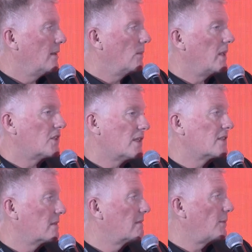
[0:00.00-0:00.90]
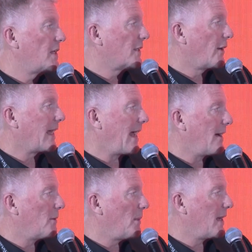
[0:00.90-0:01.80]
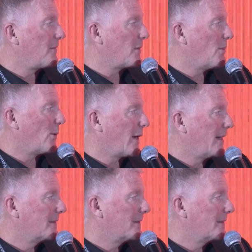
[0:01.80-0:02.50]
the reason I get out of bed every morning.